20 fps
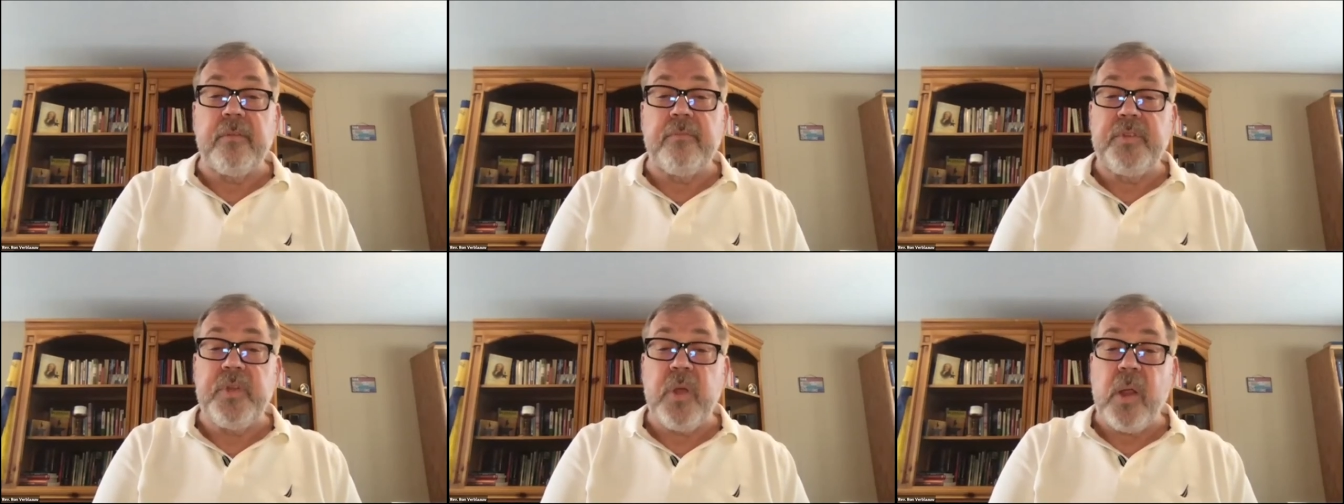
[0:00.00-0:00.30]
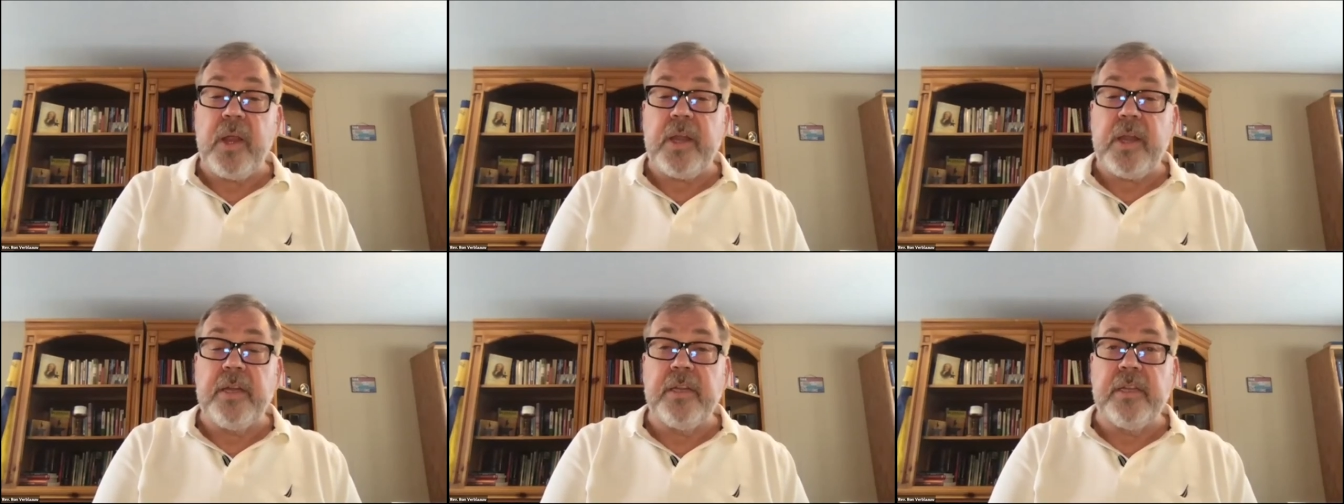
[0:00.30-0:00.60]

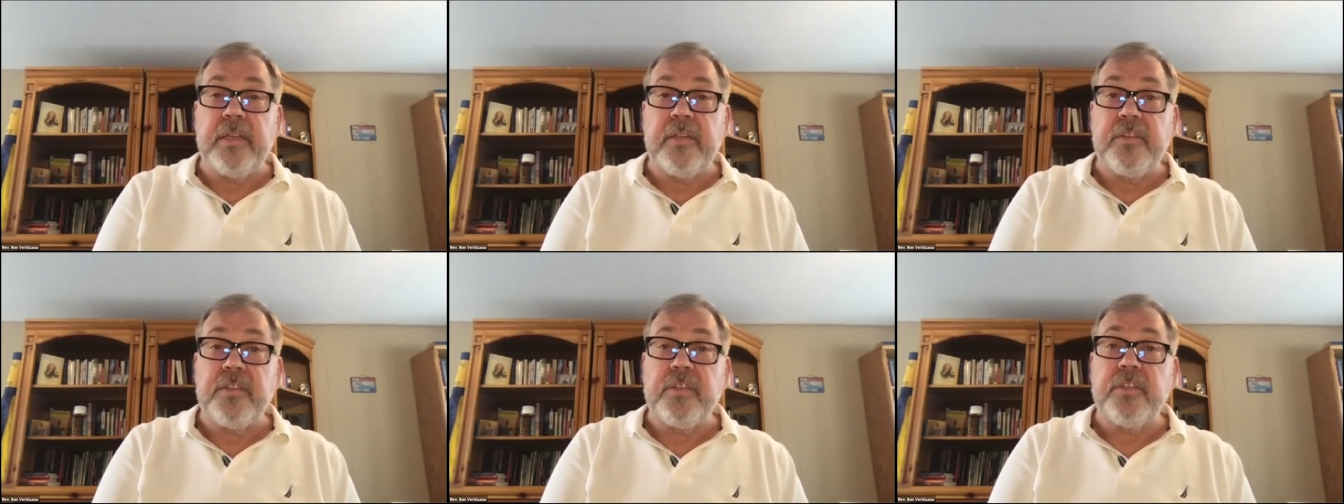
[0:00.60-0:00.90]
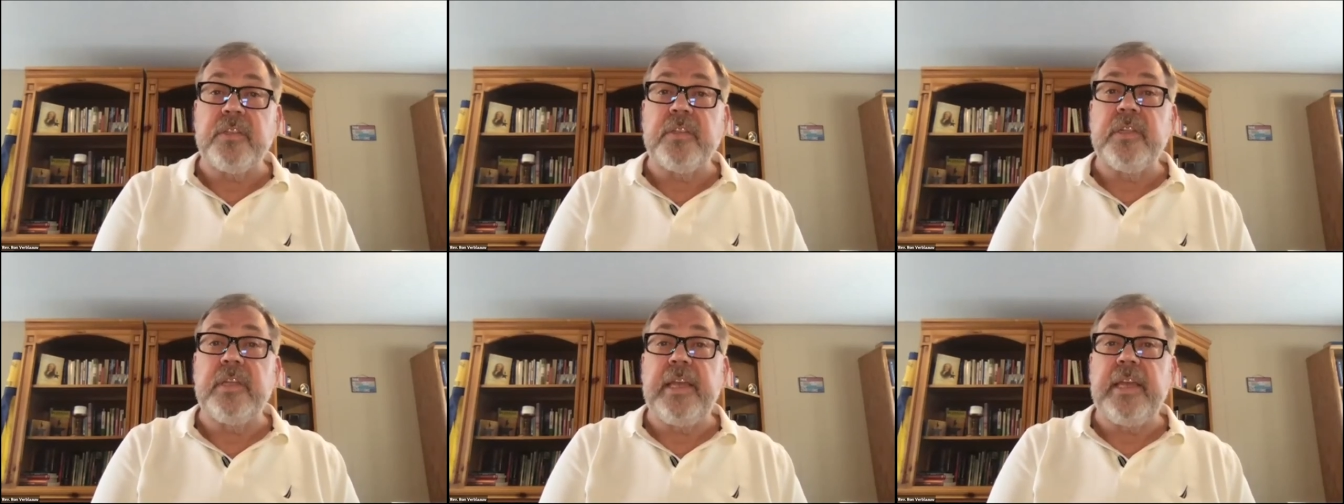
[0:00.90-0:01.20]
darkness
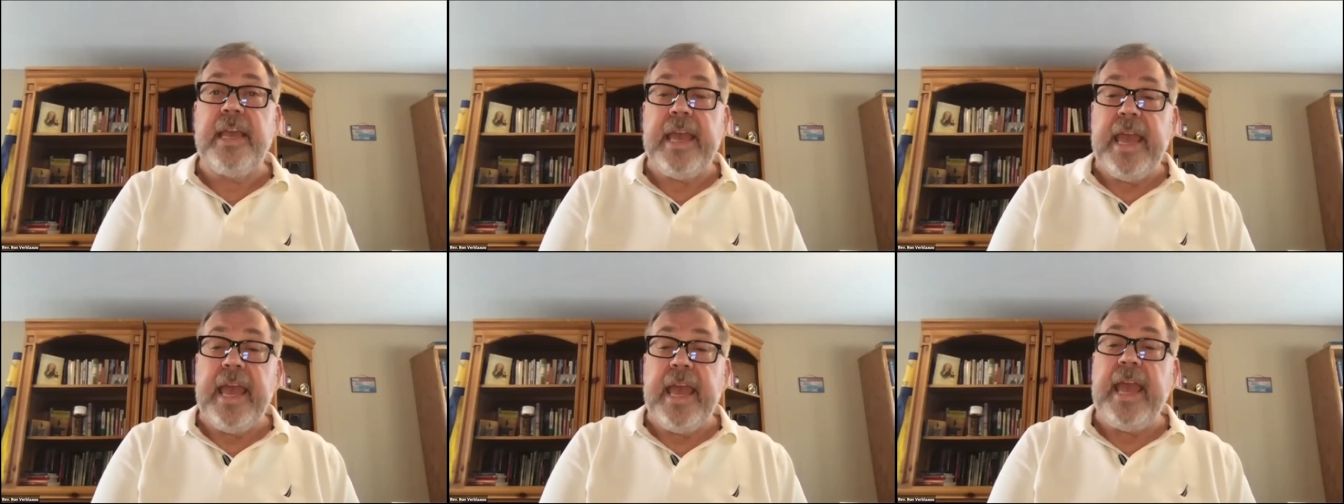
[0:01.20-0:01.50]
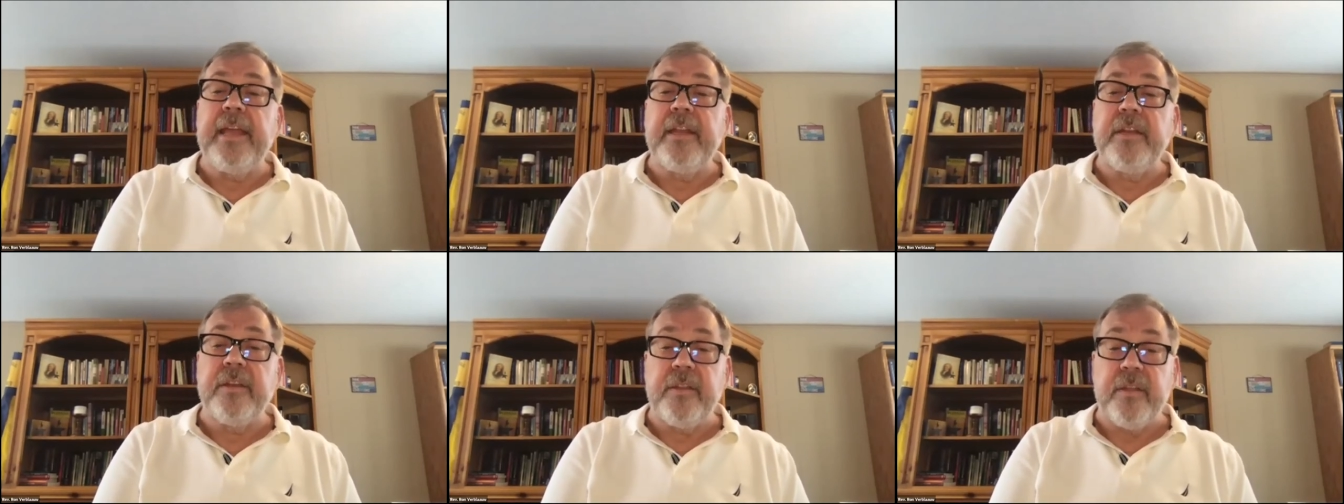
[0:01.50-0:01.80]

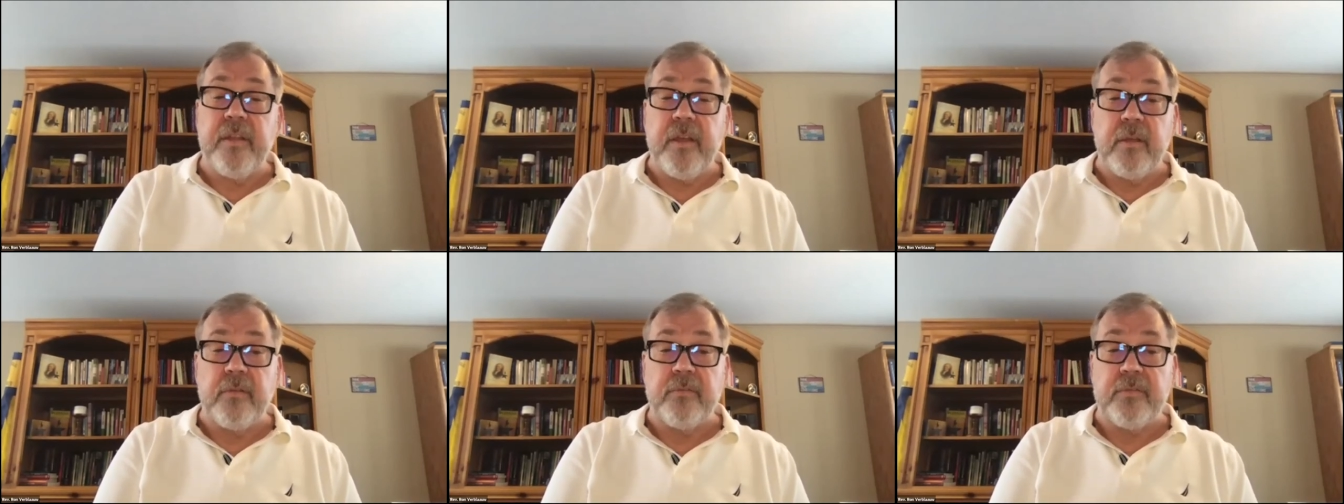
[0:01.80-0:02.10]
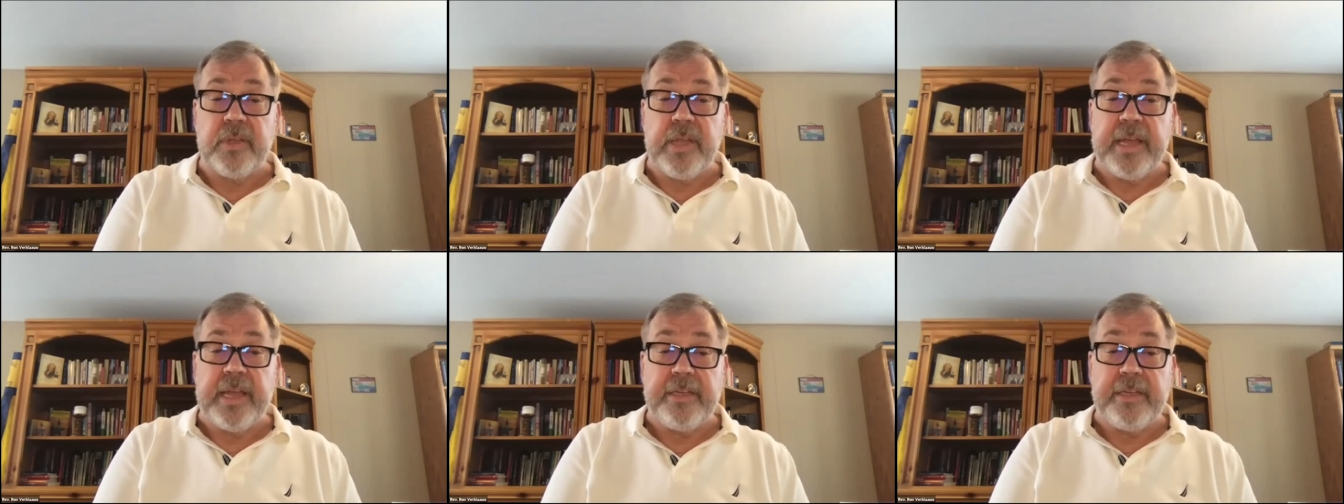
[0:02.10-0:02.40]
and of
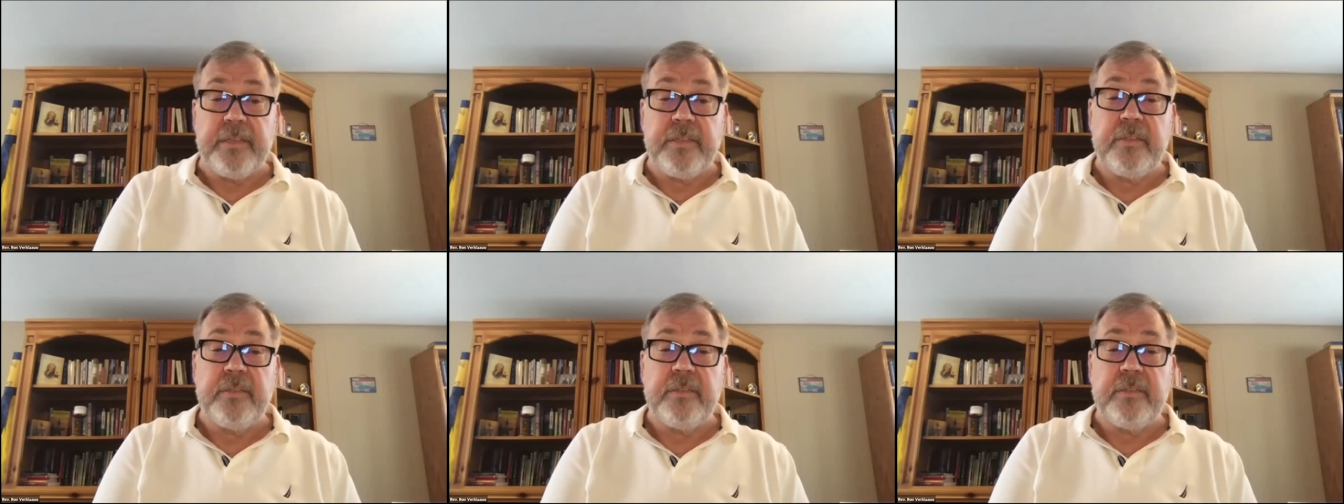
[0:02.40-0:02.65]
light.